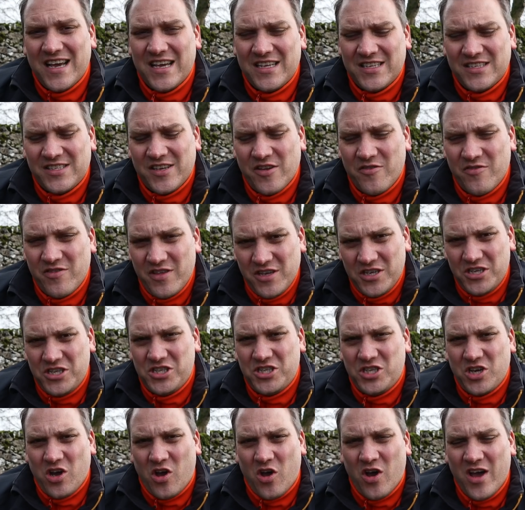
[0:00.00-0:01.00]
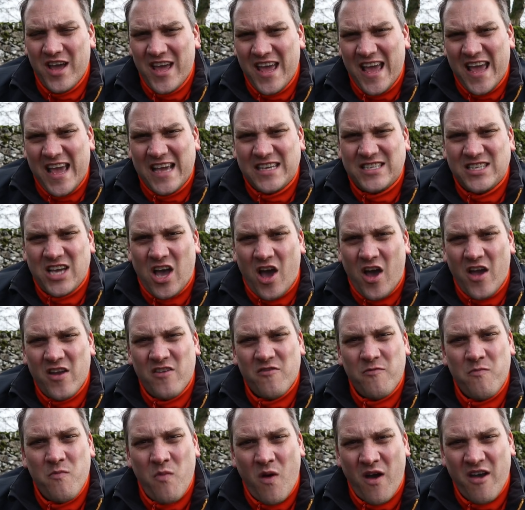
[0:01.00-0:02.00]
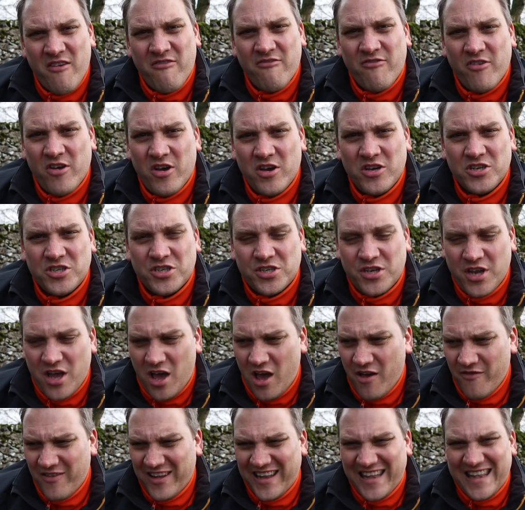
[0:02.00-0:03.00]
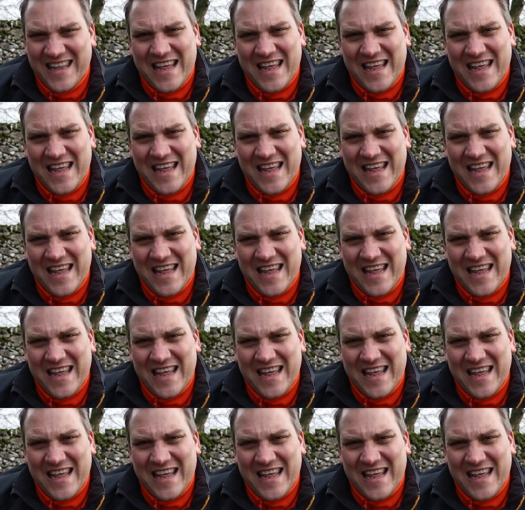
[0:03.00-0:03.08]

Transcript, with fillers: And so this shot is kind of my version of a